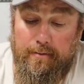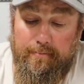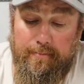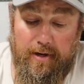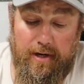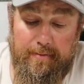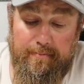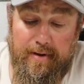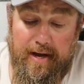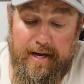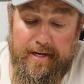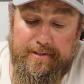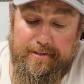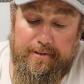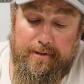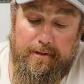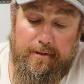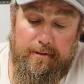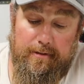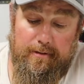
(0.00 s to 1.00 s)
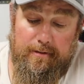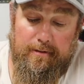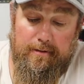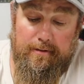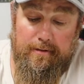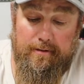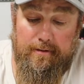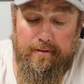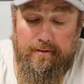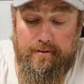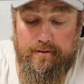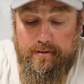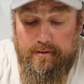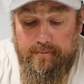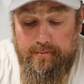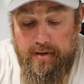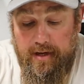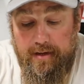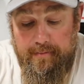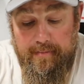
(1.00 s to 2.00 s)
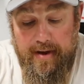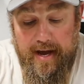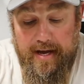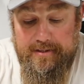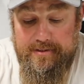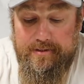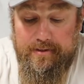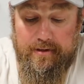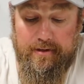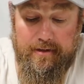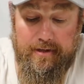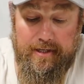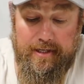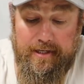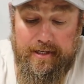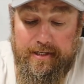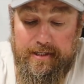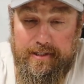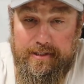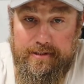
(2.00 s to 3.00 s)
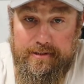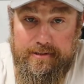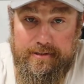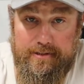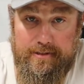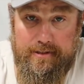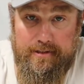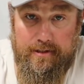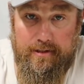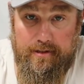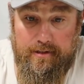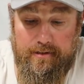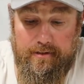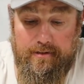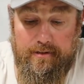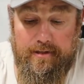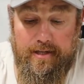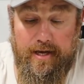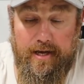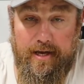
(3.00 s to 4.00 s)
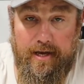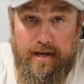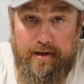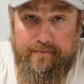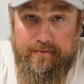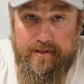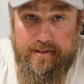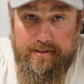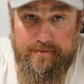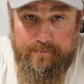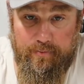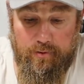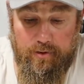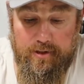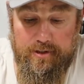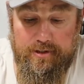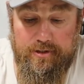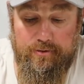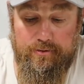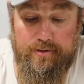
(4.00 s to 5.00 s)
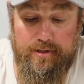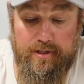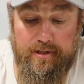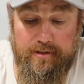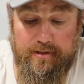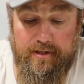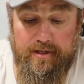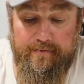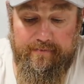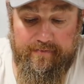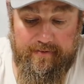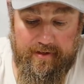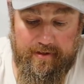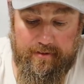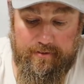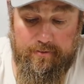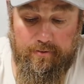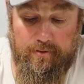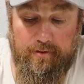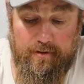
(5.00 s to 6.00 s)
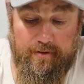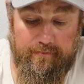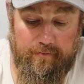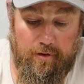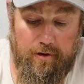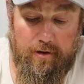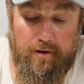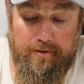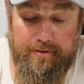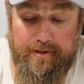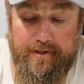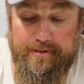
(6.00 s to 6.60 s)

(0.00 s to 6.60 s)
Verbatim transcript: Mudmaster. The Mudmaster is the heavy sports utility vehicle of all.